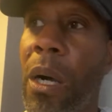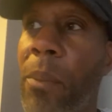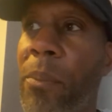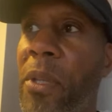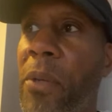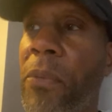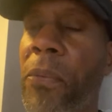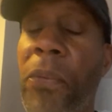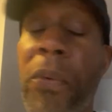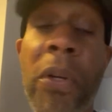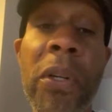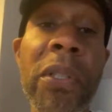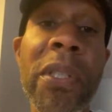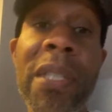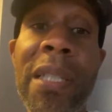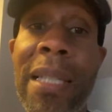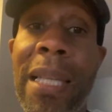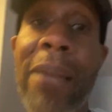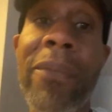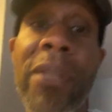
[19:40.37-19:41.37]
The
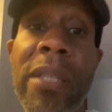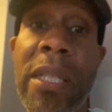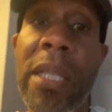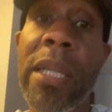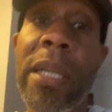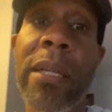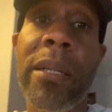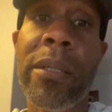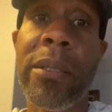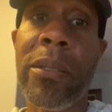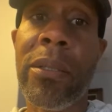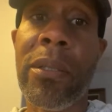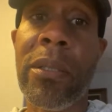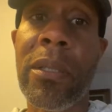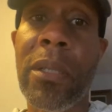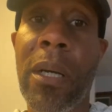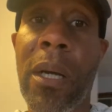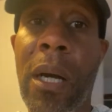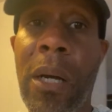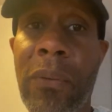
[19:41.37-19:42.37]
first 7 years
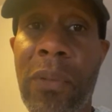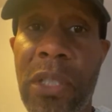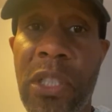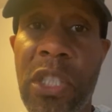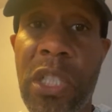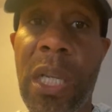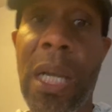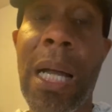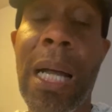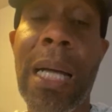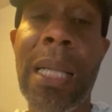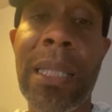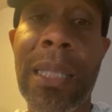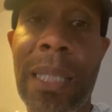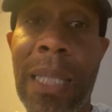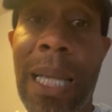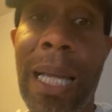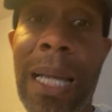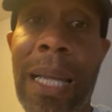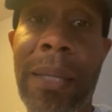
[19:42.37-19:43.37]
of a child's
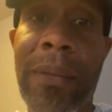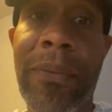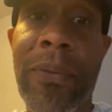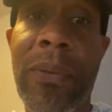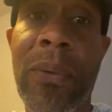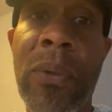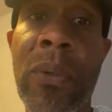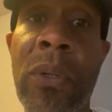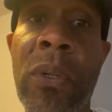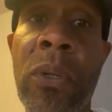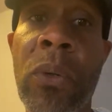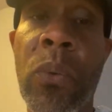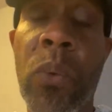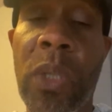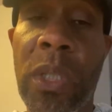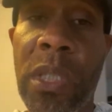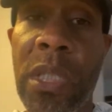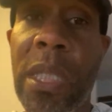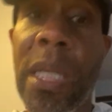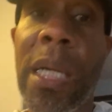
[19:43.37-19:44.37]
life
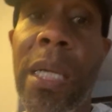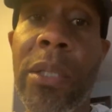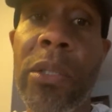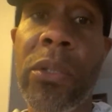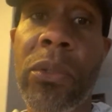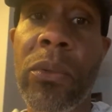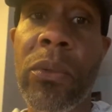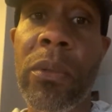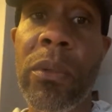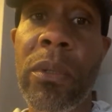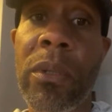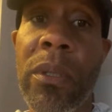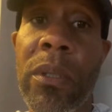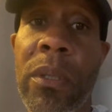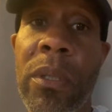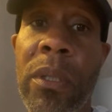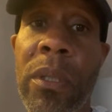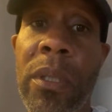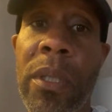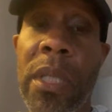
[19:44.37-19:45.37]
will tell you
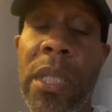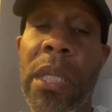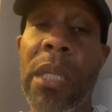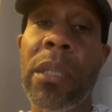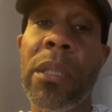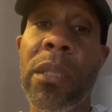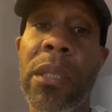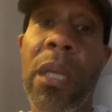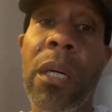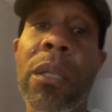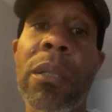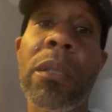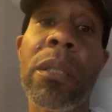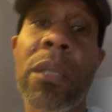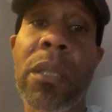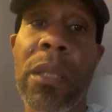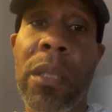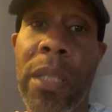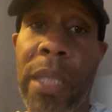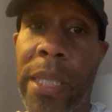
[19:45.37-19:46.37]
the adult
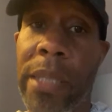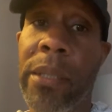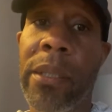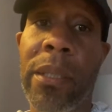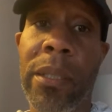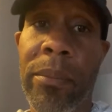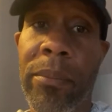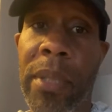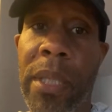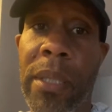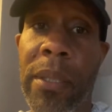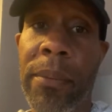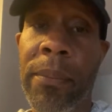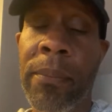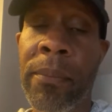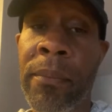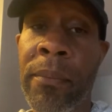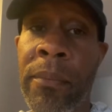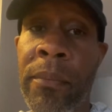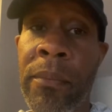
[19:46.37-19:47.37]
they're going to be.
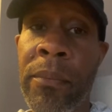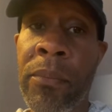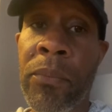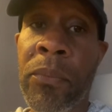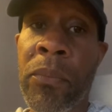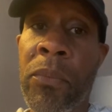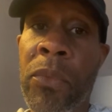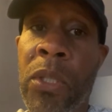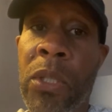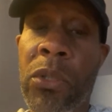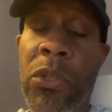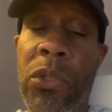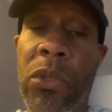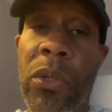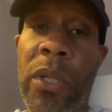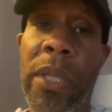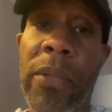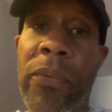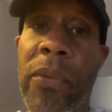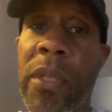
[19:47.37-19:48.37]
So
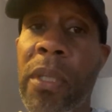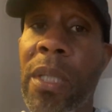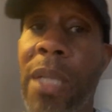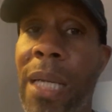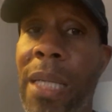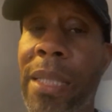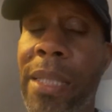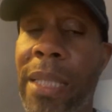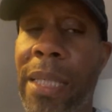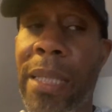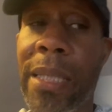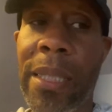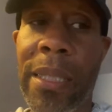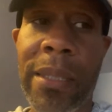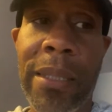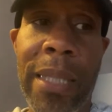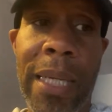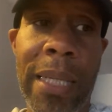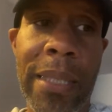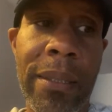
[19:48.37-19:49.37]
if you're not
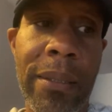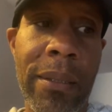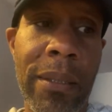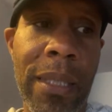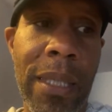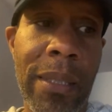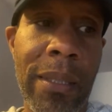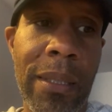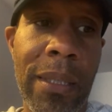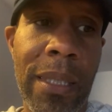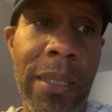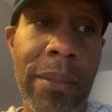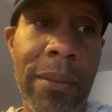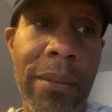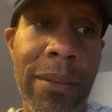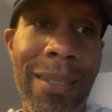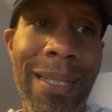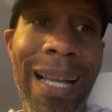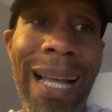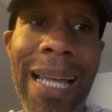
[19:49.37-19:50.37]
getting that
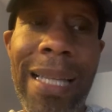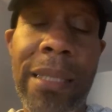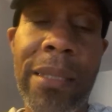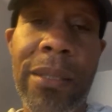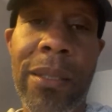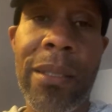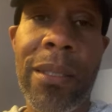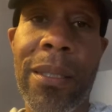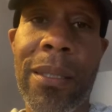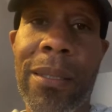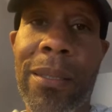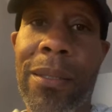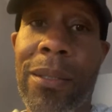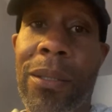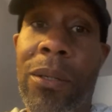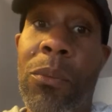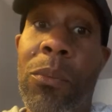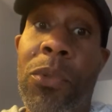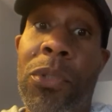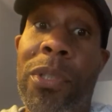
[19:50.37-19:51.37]
guidance, it's
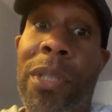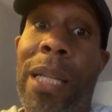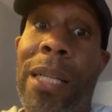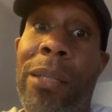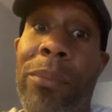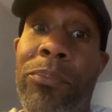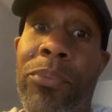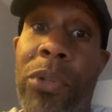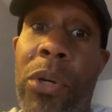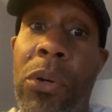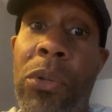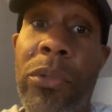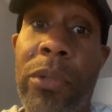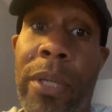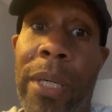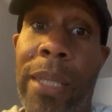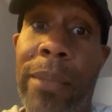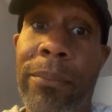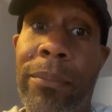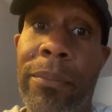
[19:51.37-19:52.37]
almost like a
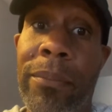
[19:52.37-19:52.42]
program.